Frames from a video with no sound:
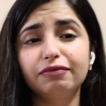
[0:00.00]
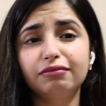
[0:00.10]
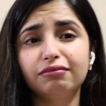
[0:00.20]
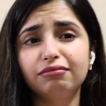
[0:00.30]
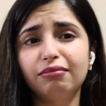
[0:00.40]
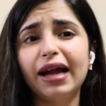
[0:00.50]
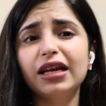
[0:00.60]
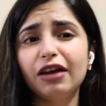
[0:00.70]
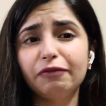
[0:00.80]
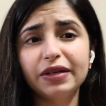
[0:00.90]
might
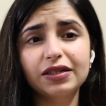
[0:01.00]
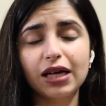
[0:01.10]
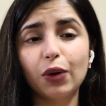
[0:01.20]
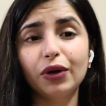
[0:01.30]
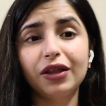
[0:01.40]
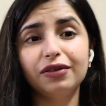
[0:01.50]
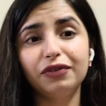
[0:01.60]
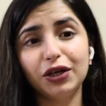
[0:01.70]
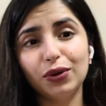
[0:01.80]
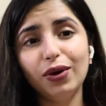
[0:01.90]
have missed out in the
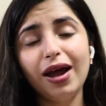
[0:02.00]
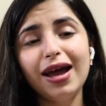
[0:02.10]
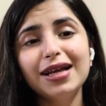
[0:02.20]
video.